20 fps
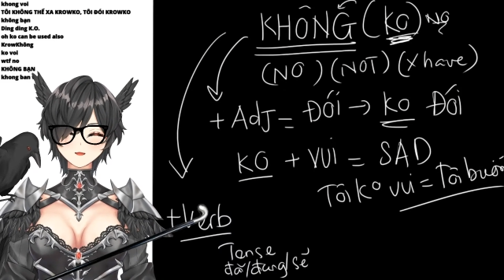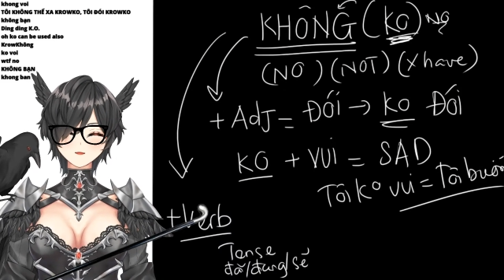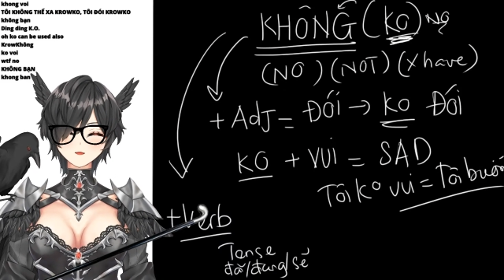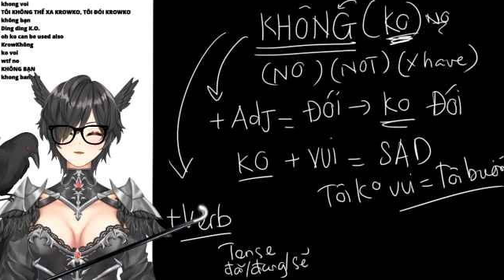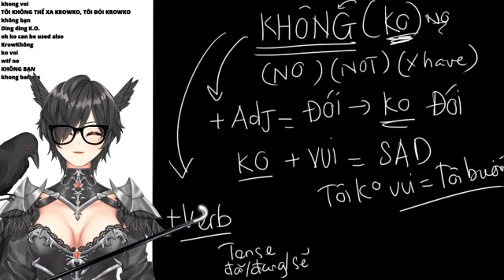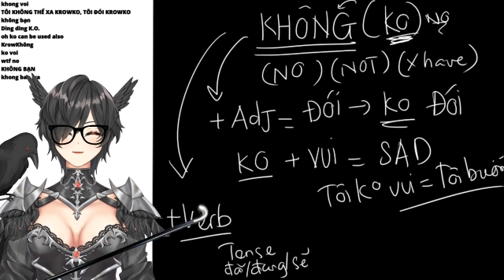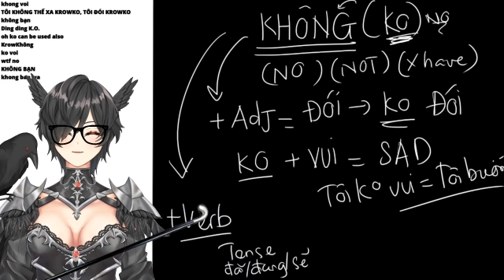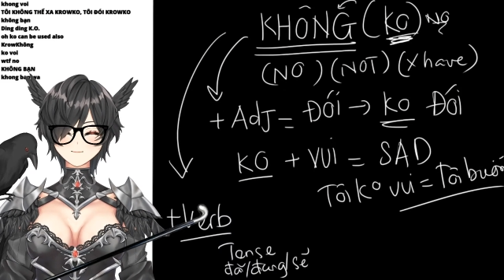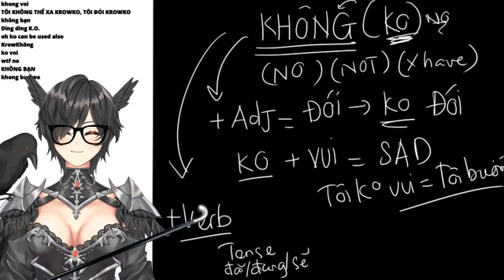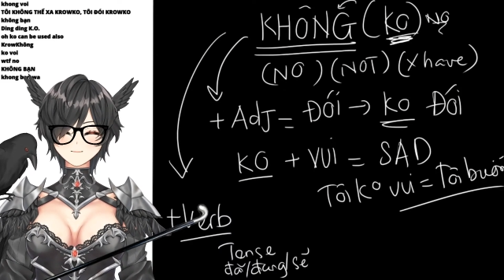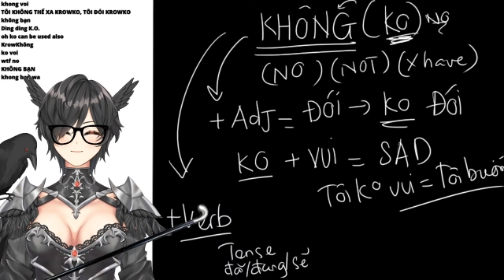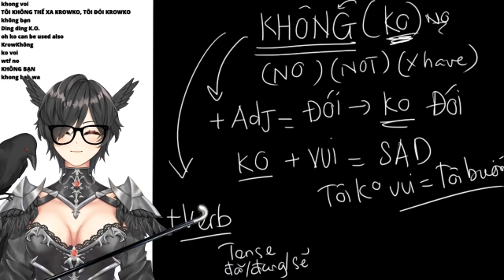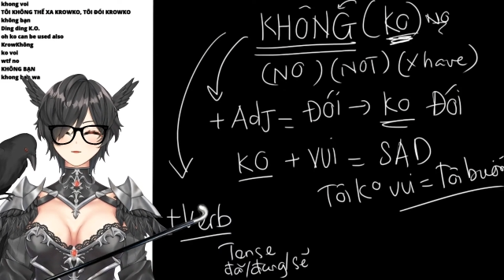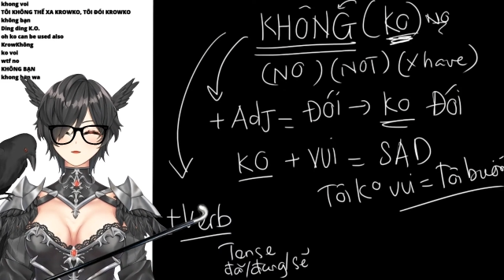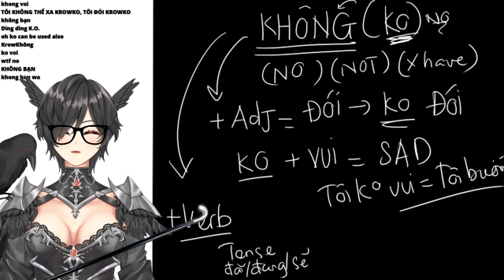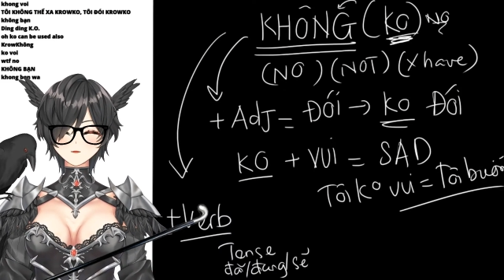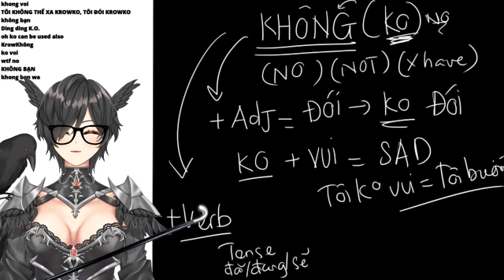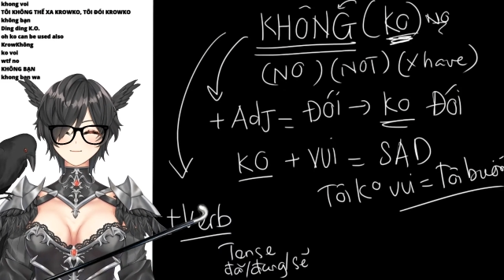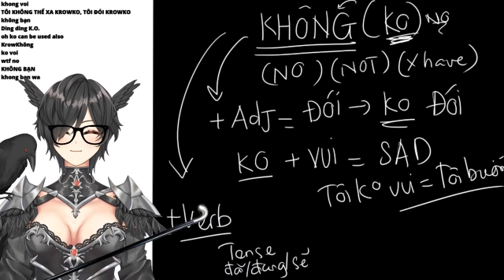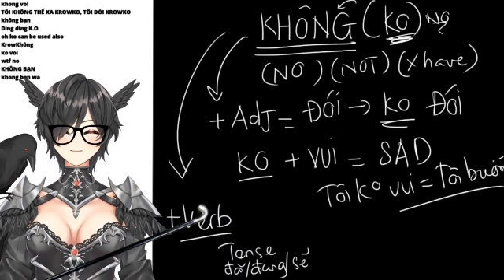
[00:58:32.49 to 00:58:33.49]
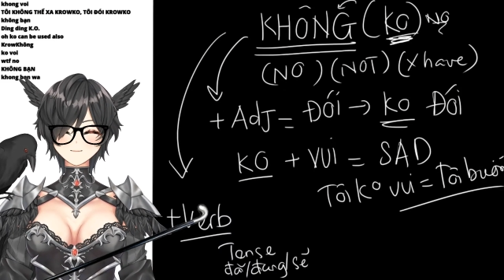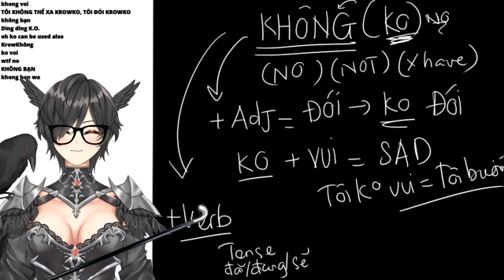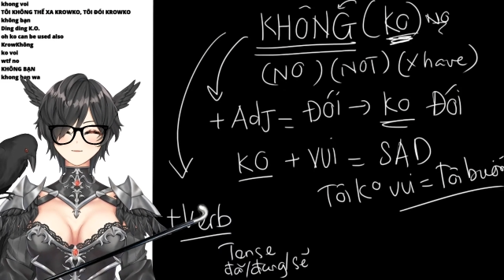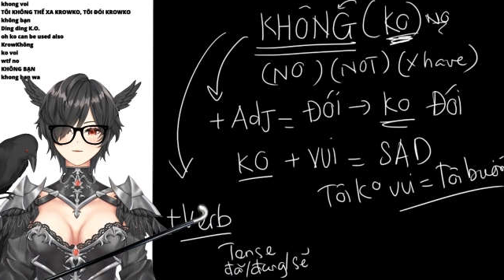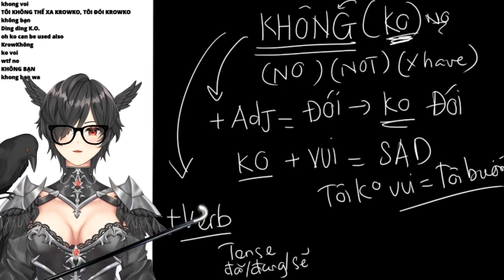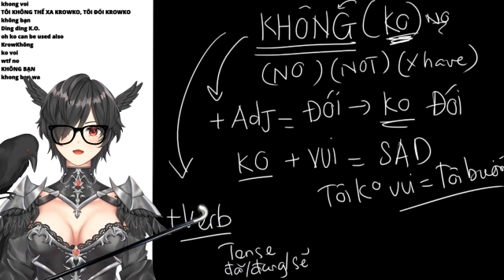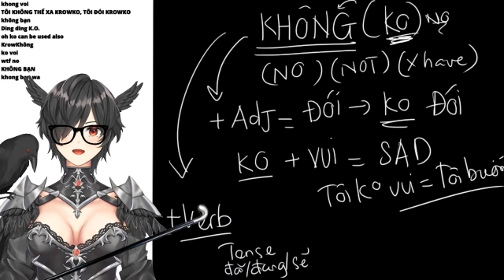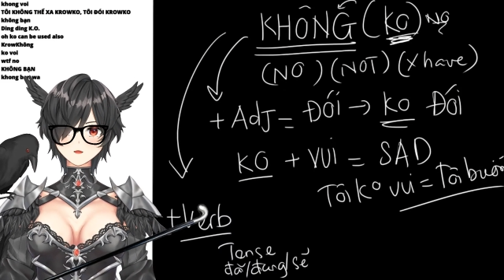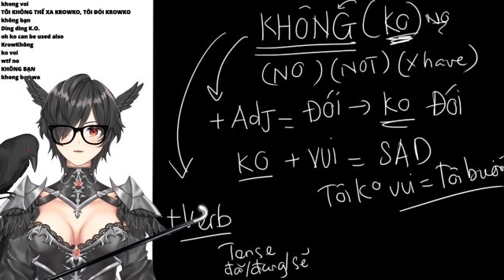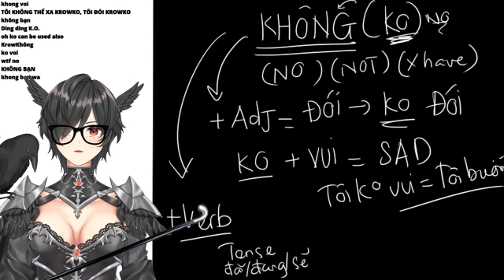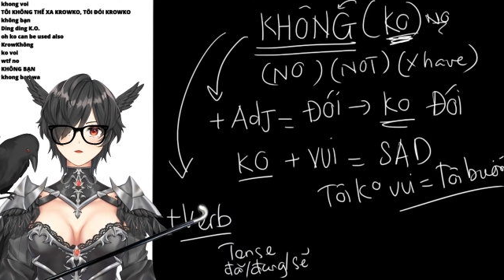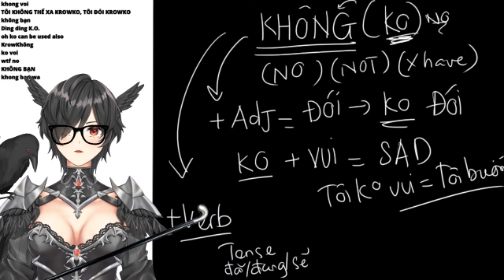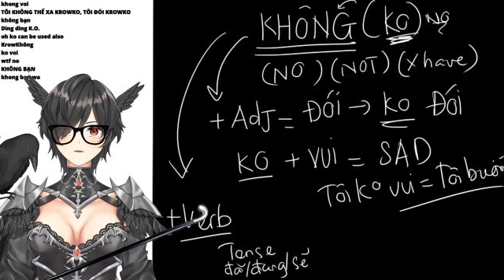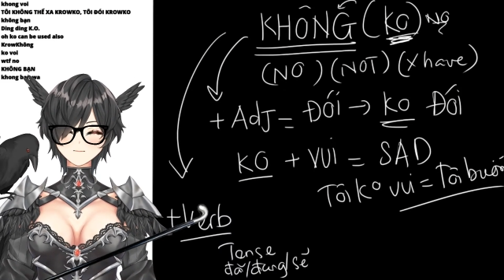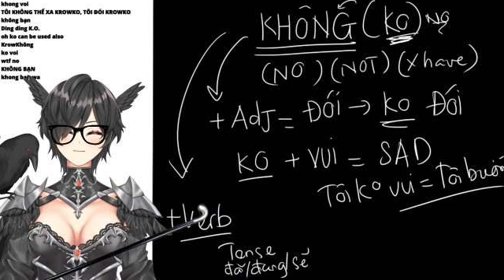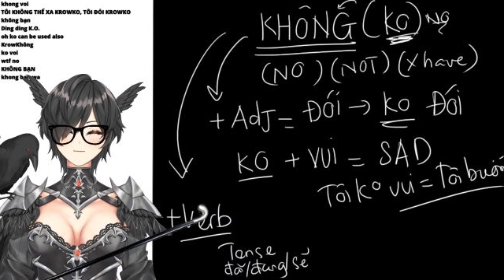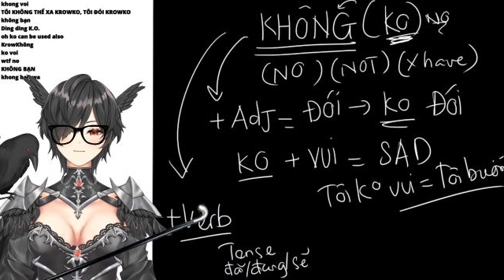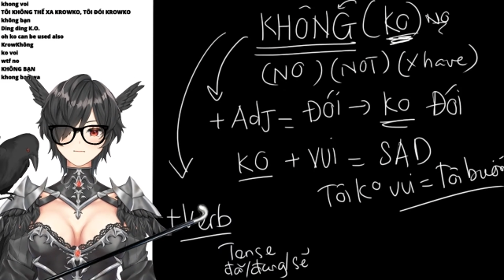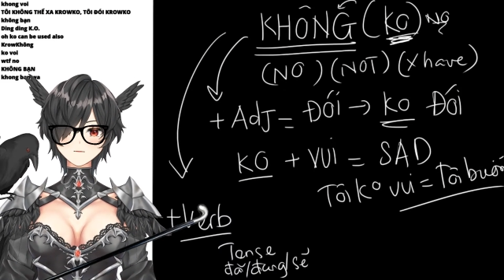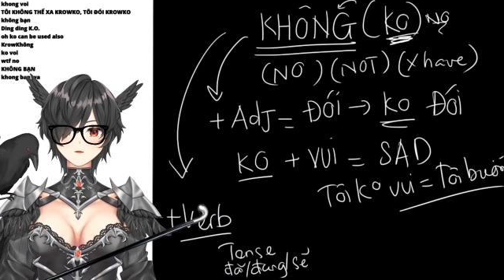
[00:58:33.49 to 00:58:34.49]
tenses words that you really have to
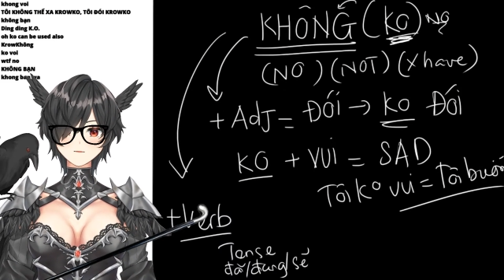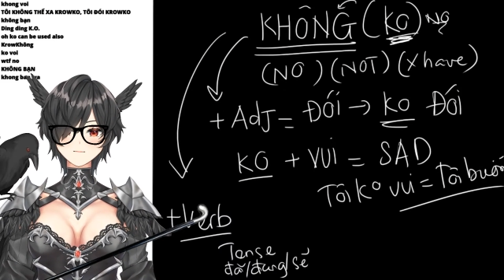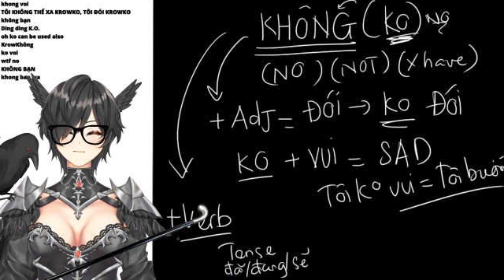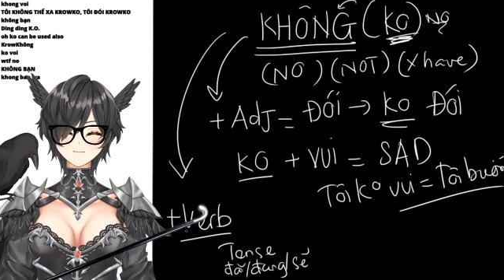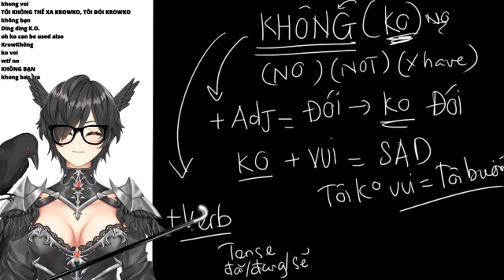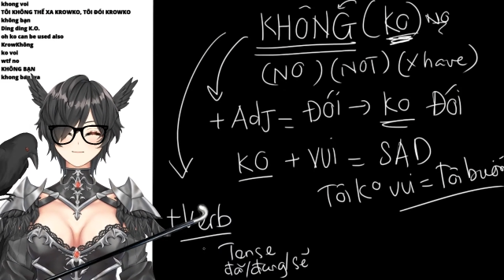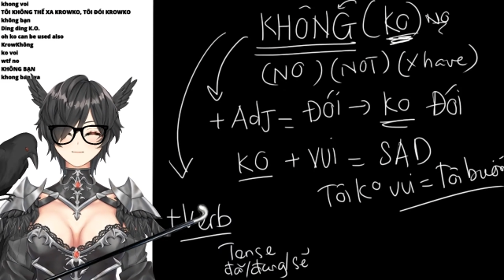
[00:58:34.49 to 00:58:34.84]
remember.